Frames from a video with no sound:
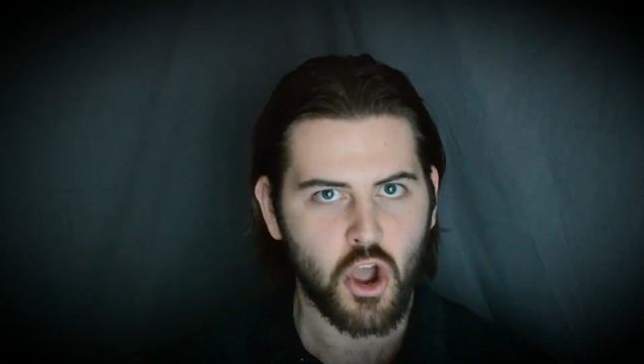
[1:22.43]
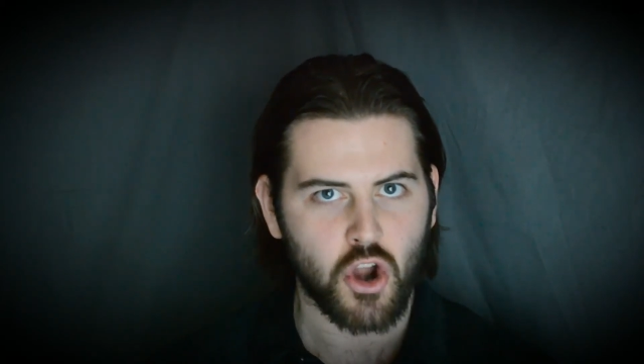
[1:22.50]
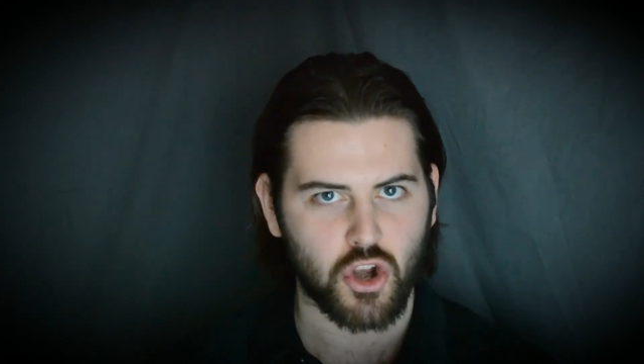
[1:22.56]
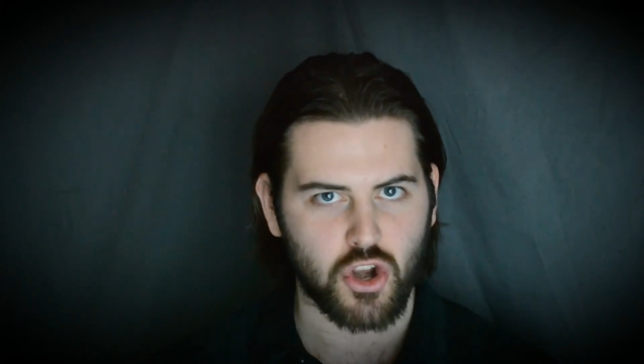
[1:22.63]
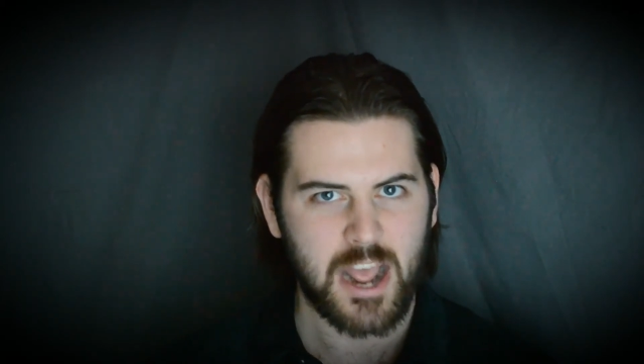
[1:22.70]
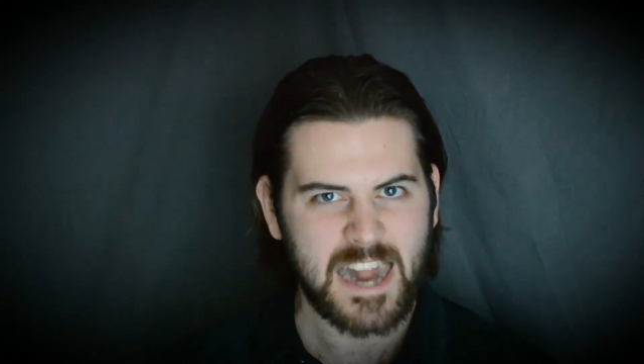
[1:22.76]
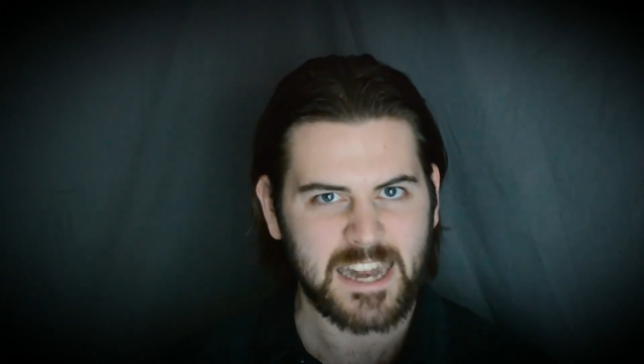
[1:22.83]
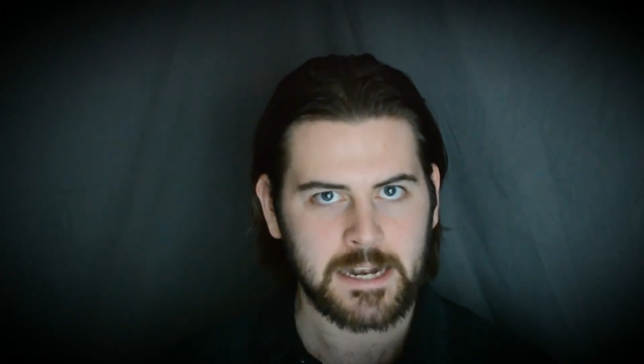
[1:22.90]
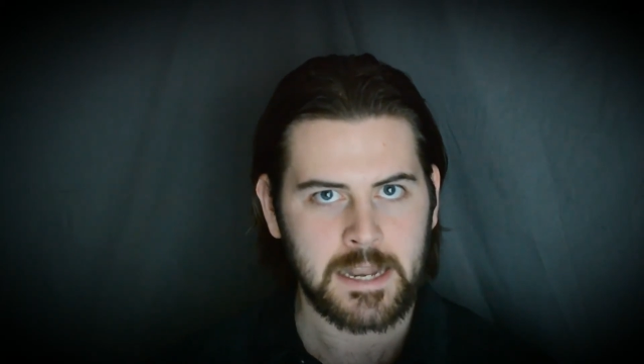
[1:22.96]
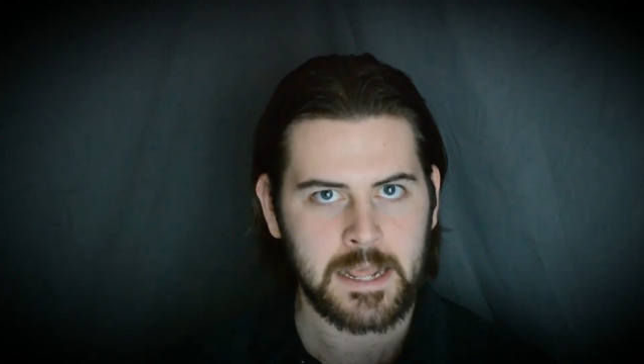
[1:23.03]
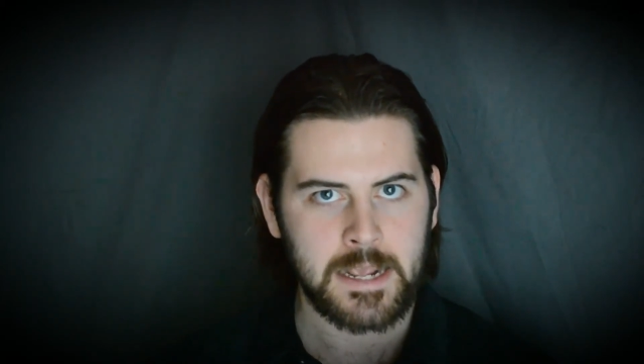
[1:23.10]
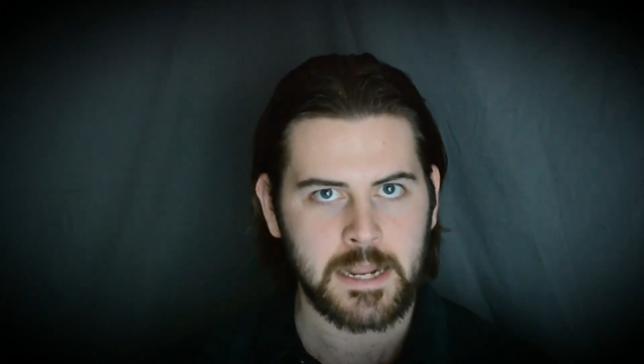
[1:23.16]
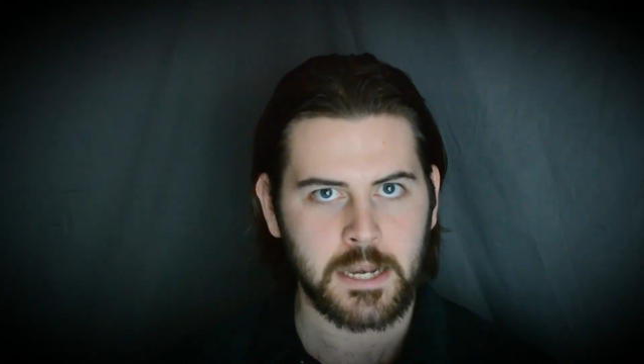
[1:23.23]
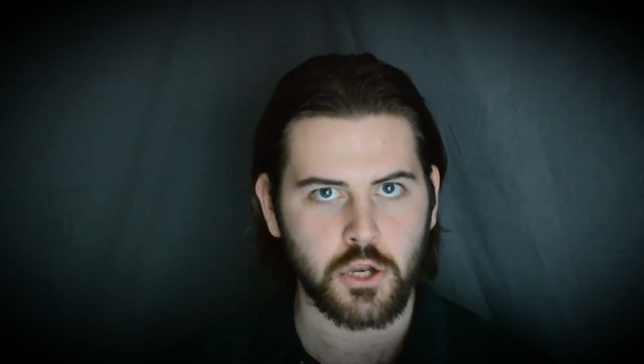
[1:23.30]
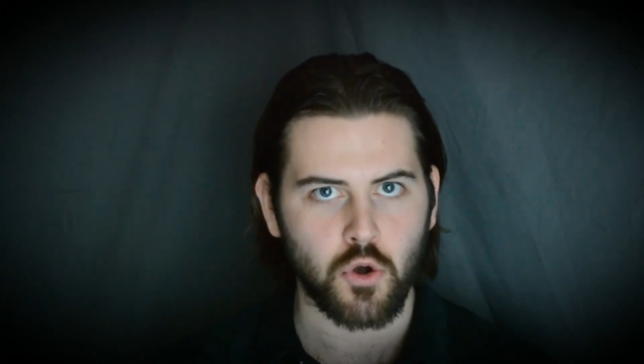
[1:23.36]

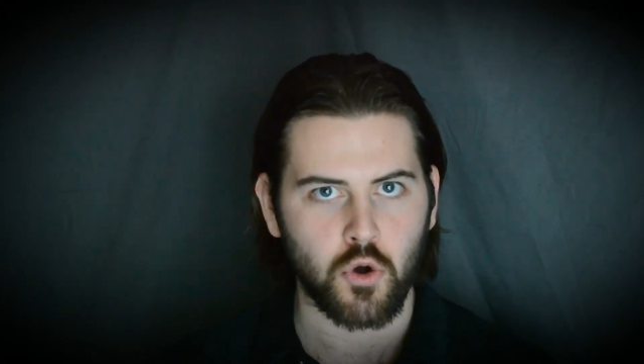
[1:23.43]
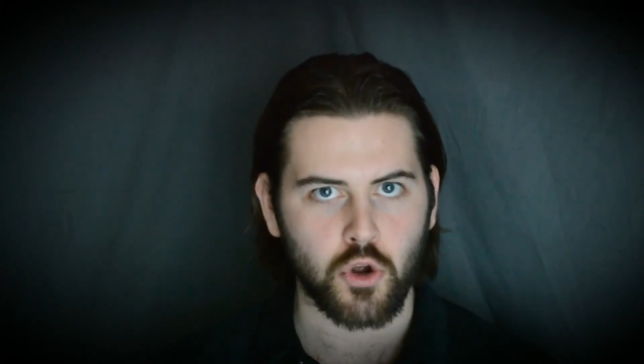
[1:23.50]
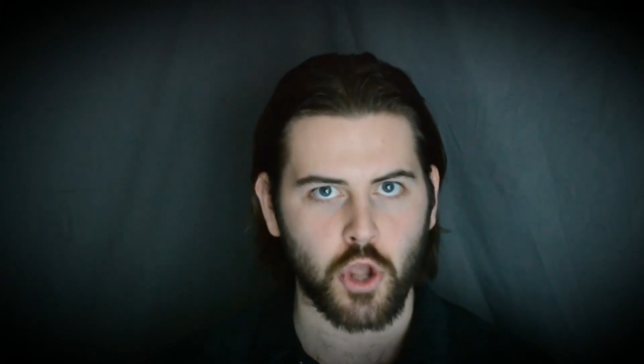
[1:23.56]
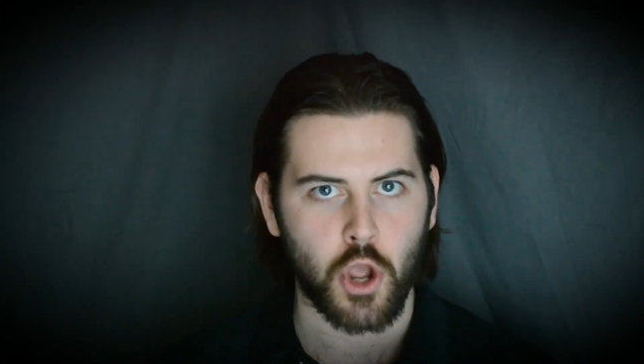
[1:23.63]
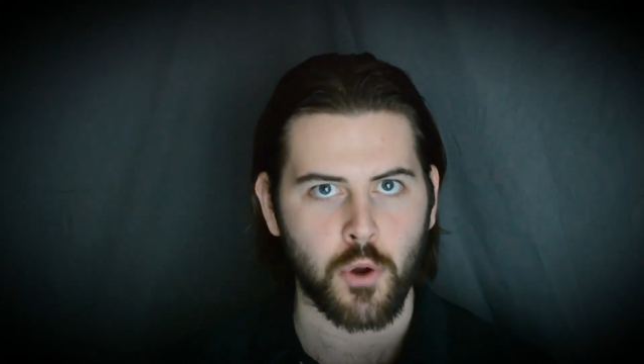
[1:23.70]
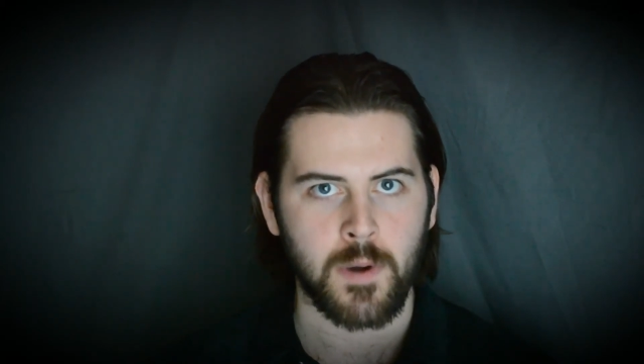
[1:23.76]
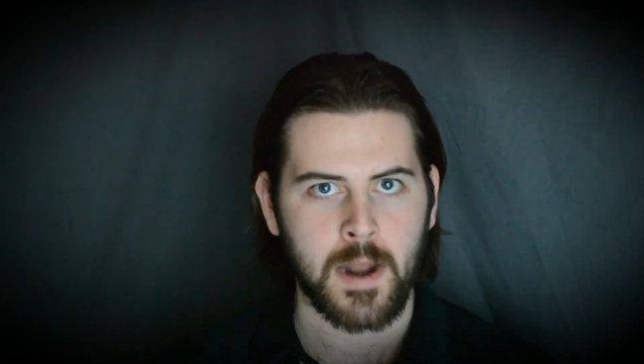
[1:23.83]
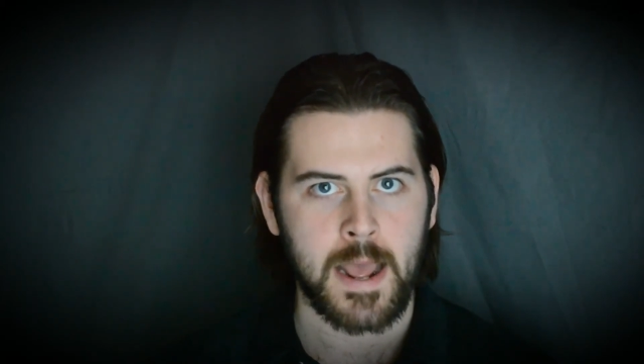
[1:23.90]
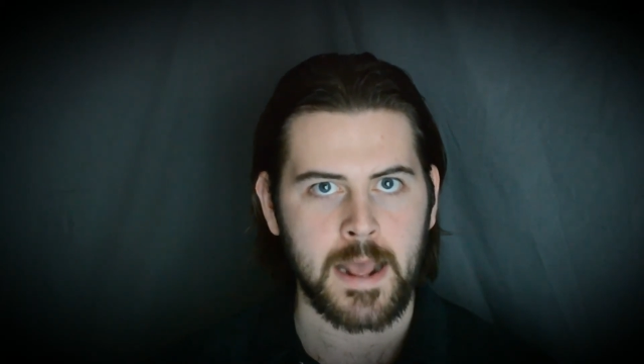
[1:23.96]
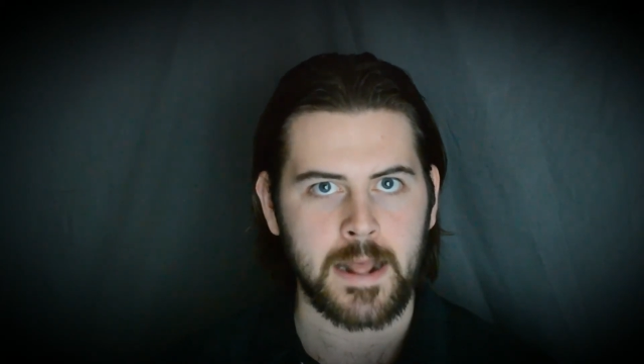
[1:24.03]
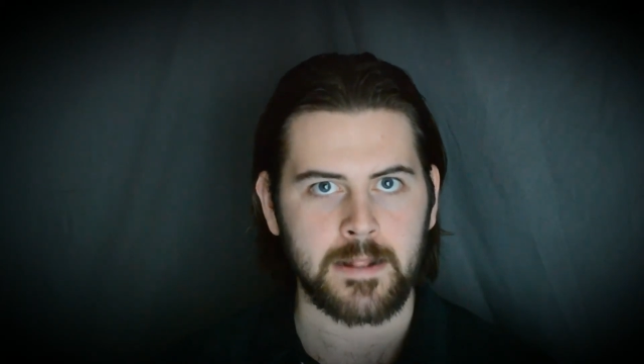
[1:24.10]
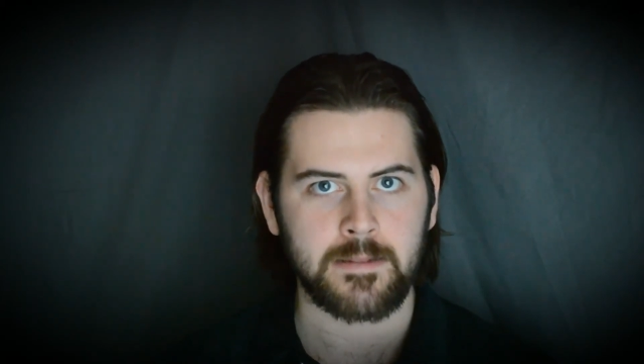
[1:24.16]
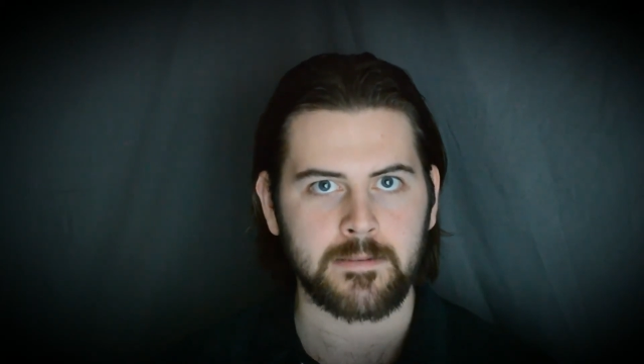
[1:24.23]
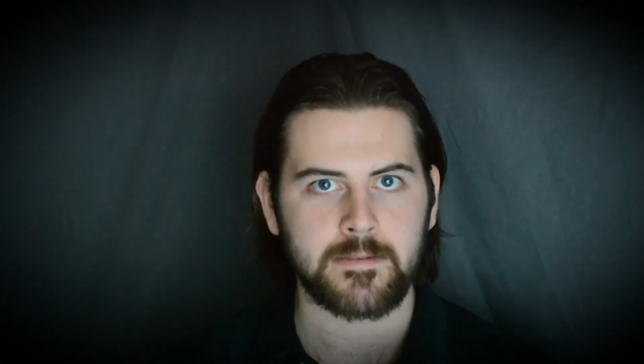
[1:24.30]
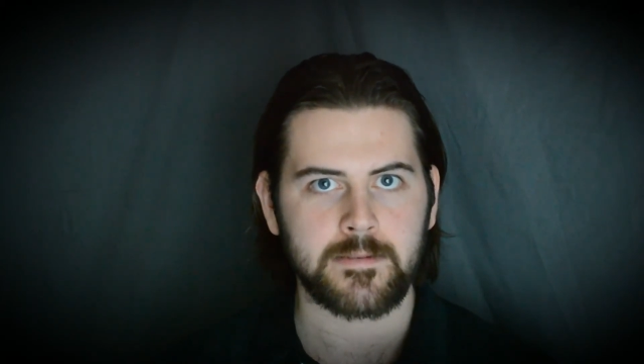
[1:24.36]
rattling in your
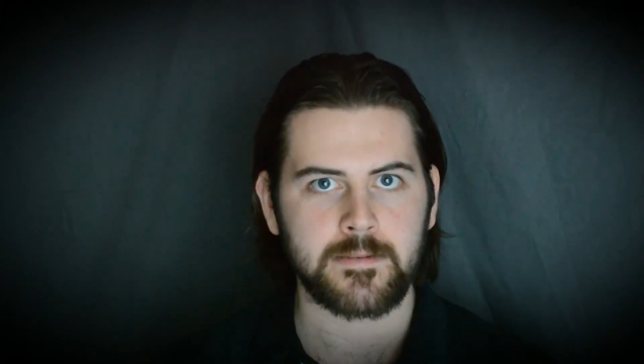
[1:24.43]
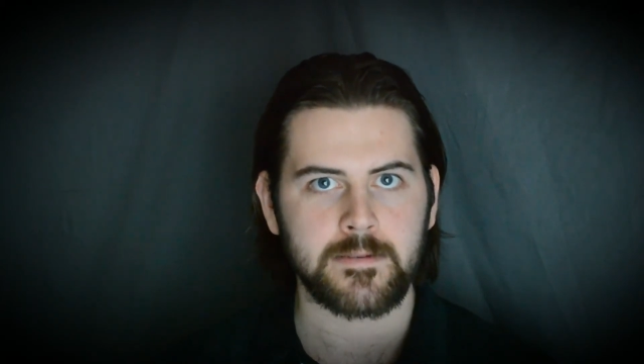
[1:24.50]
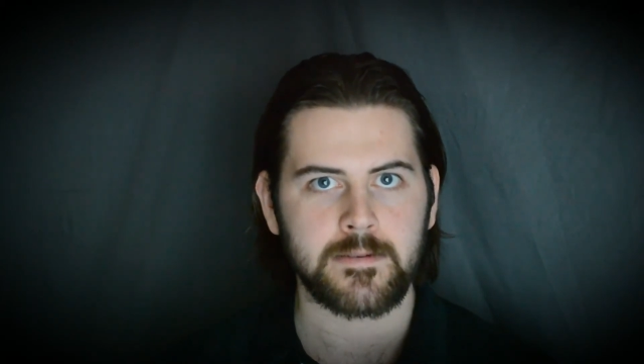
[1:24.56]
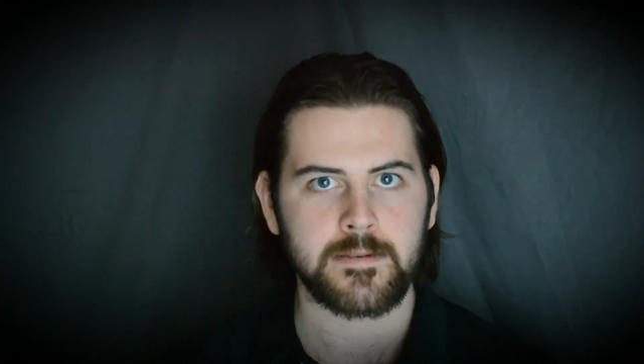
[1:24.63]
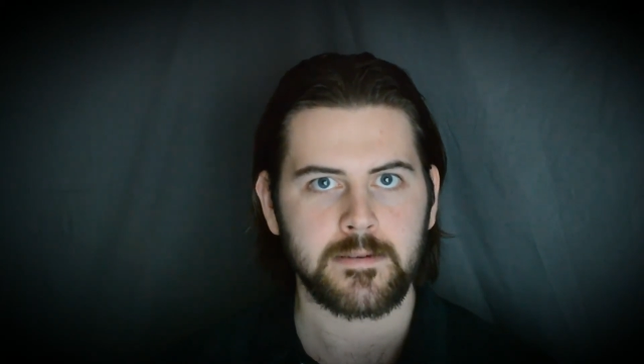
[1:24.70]
gonads.